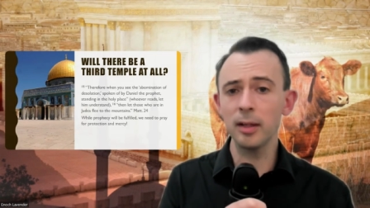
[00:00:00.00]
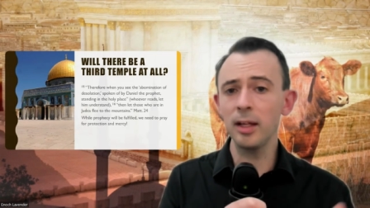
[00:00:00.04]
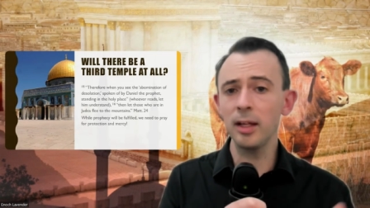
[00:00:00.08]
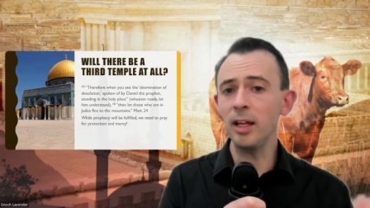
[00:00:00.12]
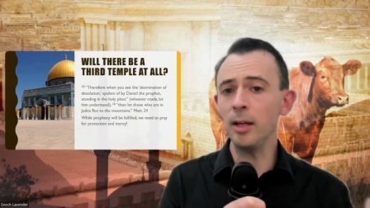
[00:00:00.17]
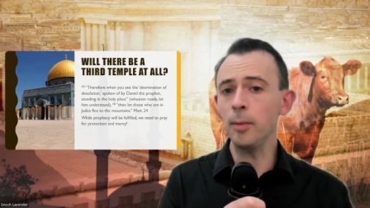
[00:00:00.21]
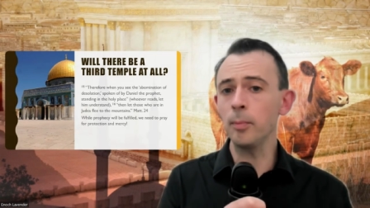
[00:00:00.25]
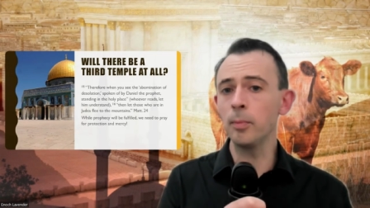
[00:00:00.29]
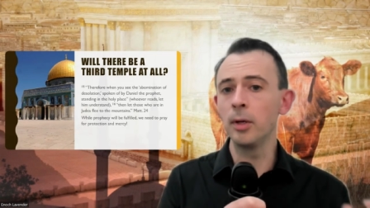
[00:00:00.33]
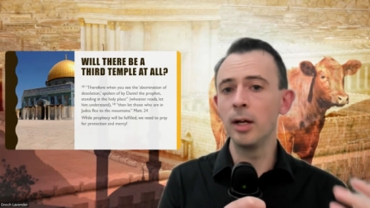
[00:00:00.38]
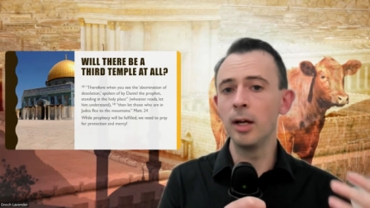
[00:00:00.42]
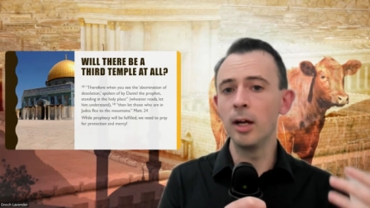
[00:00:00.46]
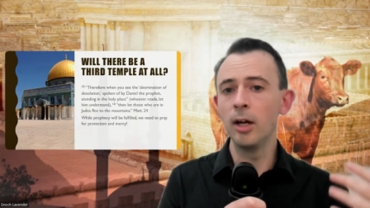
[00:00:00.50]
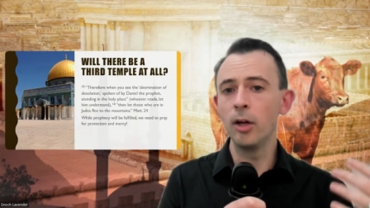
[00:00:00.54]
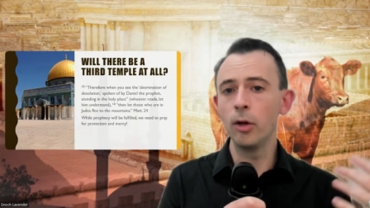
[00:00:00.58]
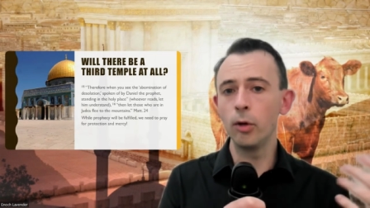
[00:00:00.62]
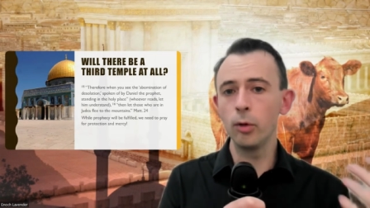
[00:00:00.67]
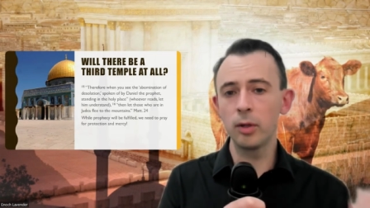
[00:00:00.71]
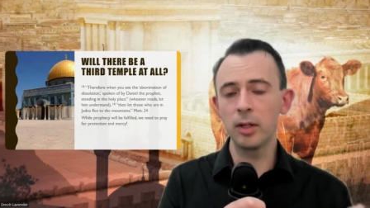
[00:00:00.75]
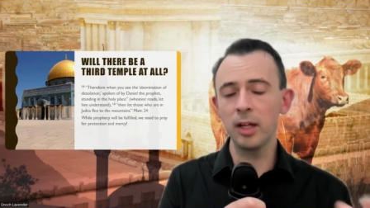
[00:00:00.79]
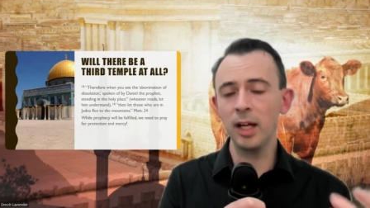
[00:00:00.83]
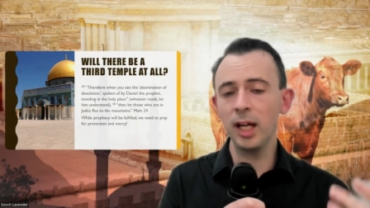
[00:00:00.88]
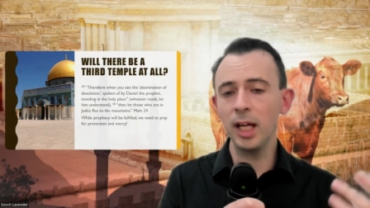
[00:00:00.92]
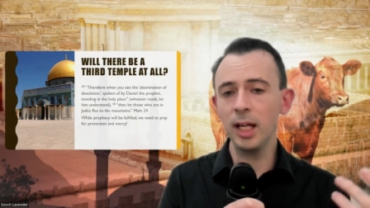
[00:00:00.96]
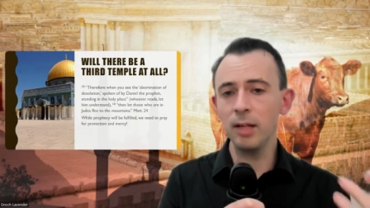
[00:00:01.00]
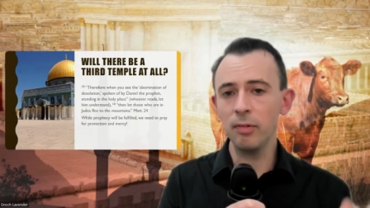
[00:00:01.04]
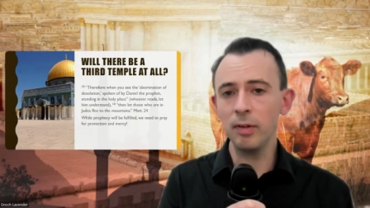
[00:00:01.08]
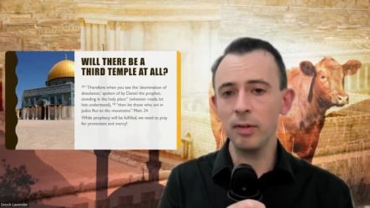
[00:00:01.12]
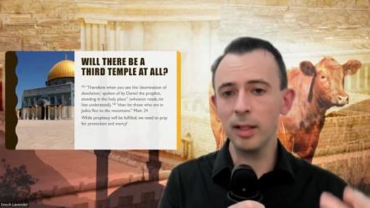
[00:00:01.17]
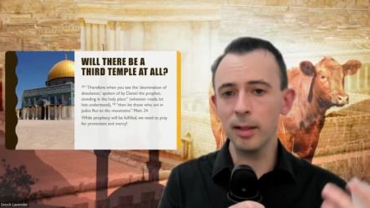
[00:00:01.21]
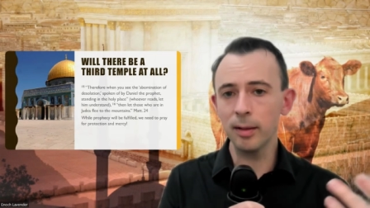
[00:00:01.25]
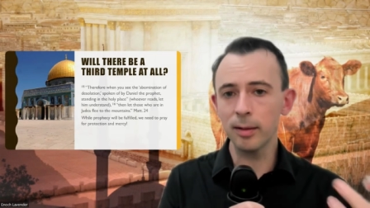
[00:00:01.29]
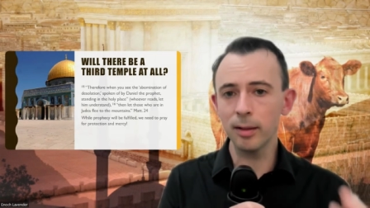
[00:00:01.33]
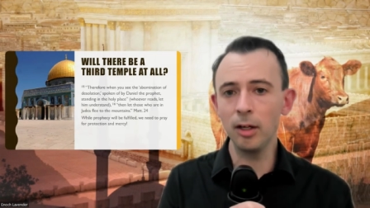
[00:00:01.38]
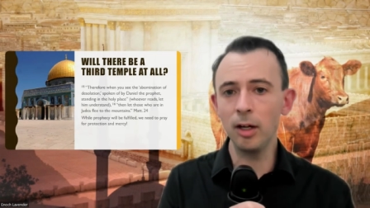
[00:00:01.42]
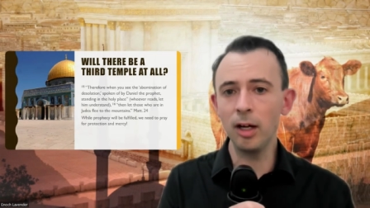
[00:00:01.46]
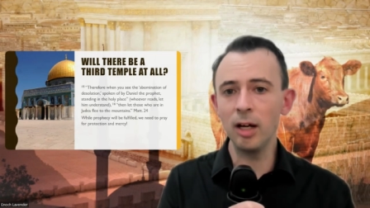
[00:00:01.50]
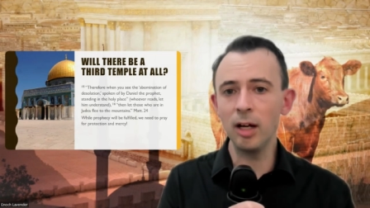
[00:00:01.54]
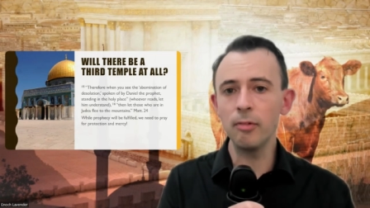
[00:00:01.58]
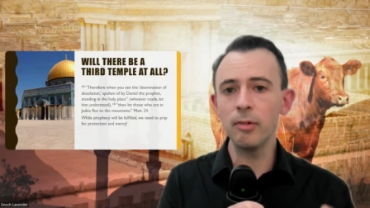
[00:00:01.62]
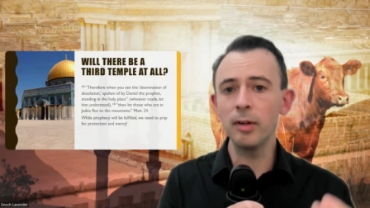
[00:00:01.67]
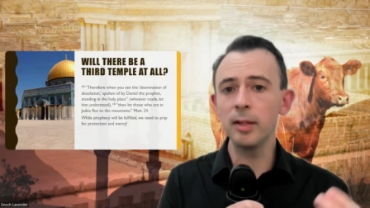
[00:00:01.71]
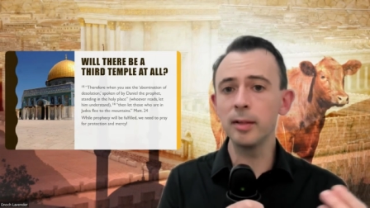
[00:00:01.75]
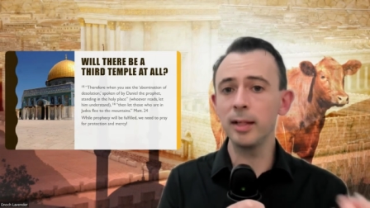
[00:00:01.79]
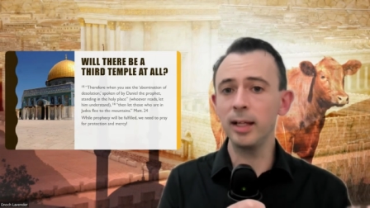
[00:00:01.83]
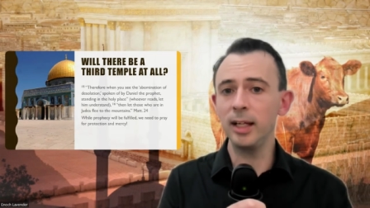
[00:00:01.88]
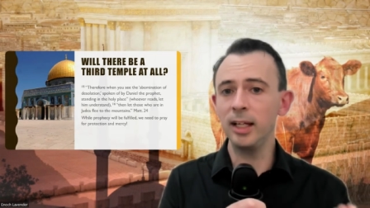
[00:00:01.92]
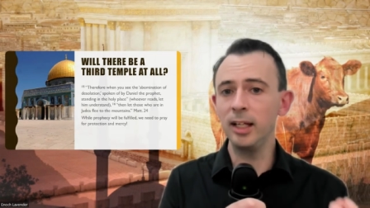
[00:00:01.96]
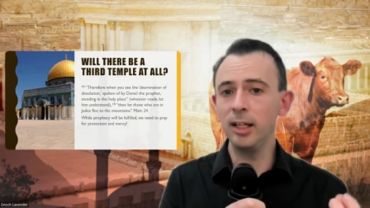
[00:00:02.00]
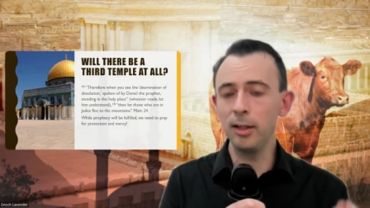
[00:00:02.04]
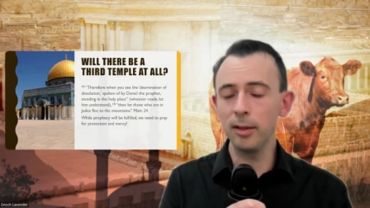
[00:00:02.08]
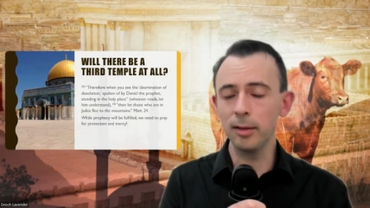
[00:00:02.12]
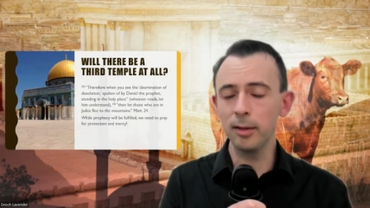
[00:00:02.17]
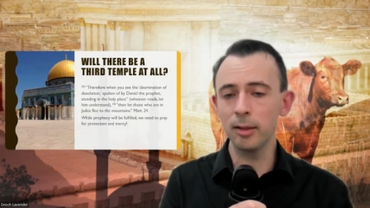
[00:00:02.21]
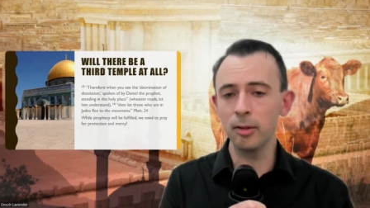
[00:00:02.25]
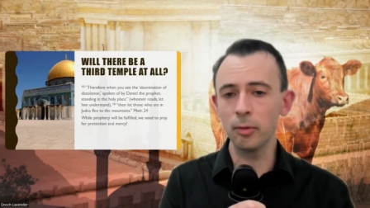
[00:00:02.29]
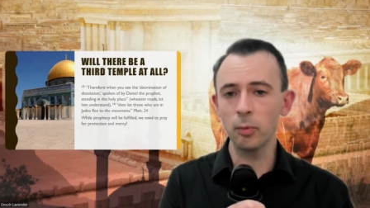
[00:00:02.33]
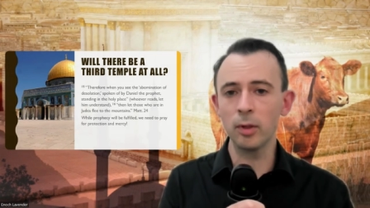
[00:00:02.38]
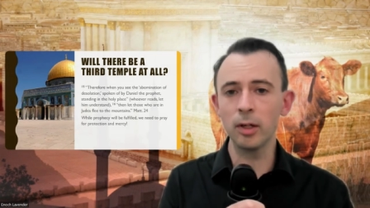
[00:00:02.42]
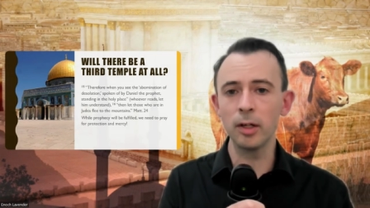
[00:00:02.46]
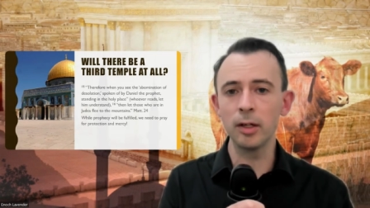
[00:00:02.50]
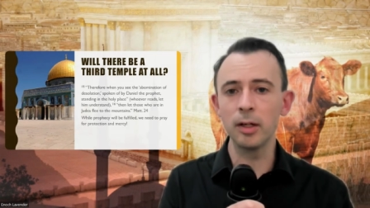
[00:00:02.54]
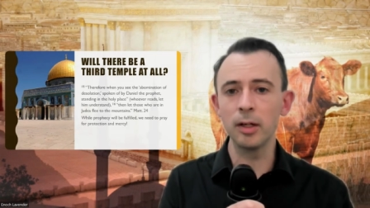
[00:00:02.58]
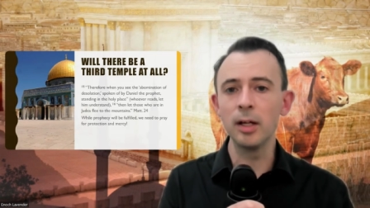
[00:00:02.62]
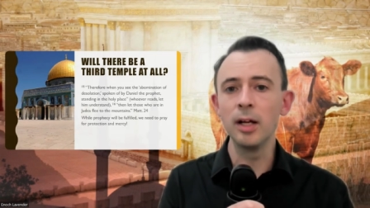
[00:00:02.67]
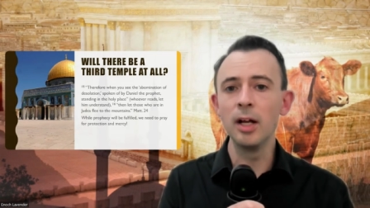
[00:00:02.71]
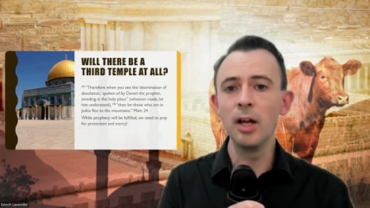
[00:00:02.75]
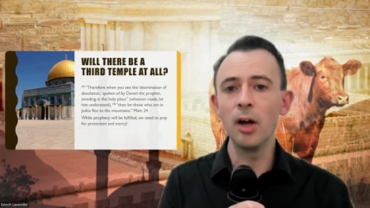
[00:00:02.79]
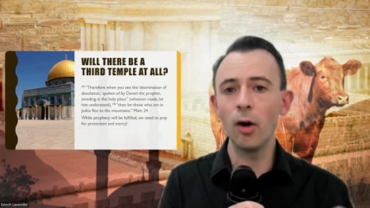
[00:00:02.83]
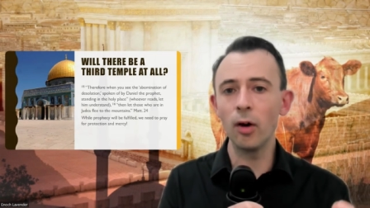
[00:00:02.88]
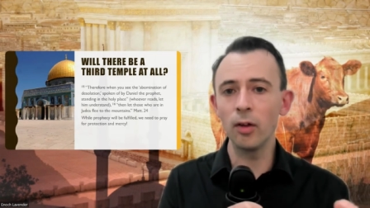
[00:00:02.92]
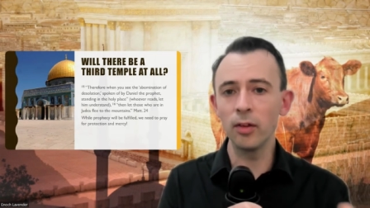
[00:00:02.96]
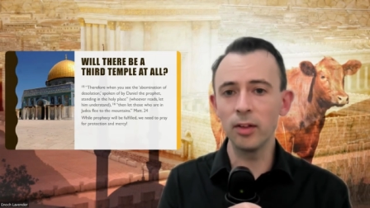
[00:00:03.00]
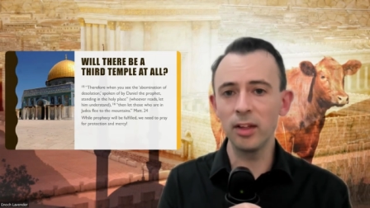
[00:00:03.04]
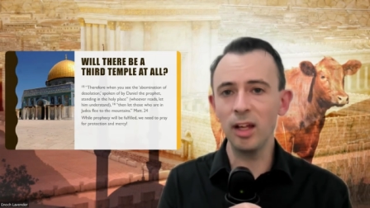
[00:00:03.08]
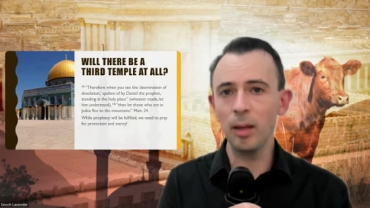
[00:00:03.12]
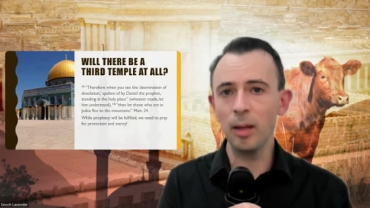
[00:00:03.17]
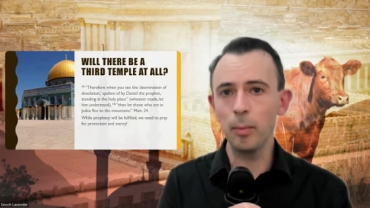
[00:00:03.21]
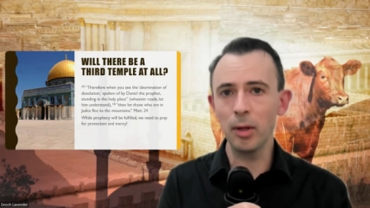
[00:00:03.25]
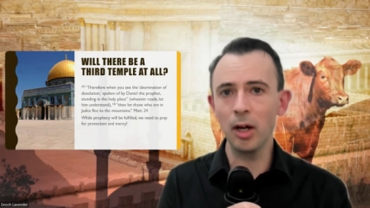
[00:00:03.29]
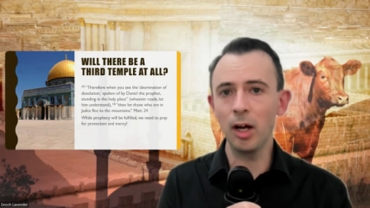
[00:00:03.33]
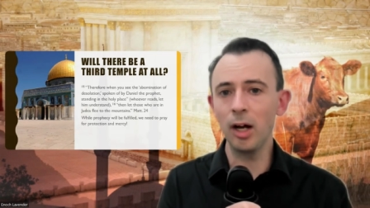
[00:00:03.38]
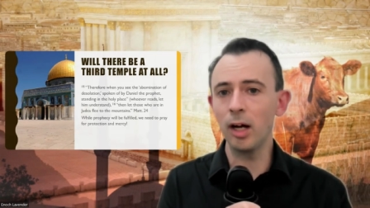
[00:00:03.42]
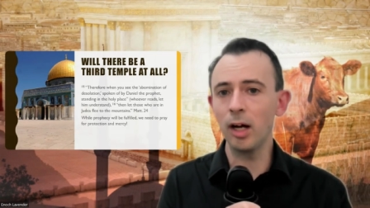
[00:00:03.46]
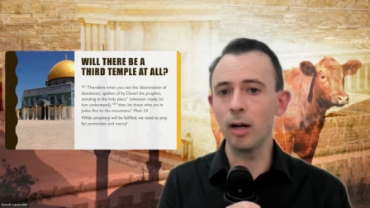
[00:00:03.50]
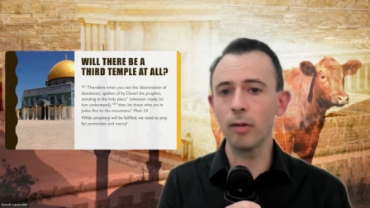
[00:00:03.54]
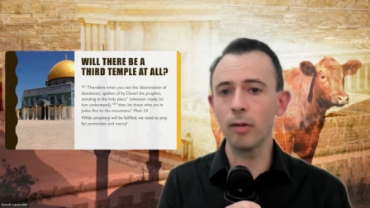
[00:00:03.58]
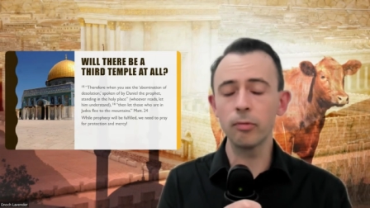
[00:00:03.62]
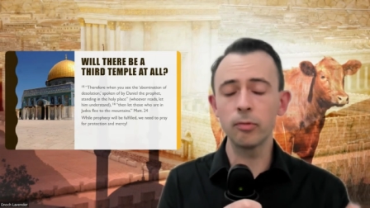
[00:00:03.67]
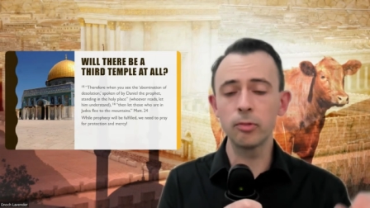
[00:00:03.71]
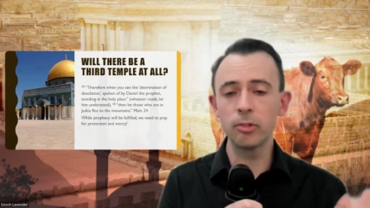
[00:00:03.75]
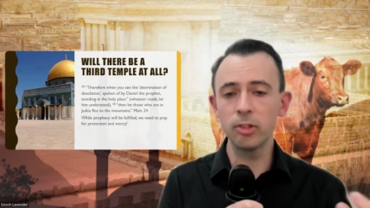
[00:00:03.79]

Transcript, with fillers: Him who gave His life as the innocent one on their behalf,